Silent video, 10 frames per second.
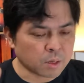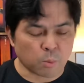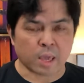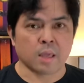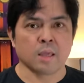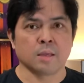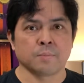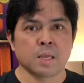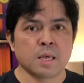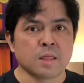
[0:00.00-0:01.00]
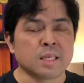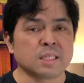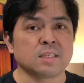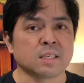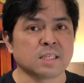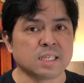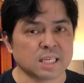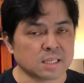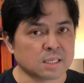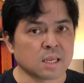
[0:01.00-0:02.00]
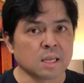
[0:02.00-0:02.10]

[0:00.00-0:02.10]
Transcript: way, this is the 6th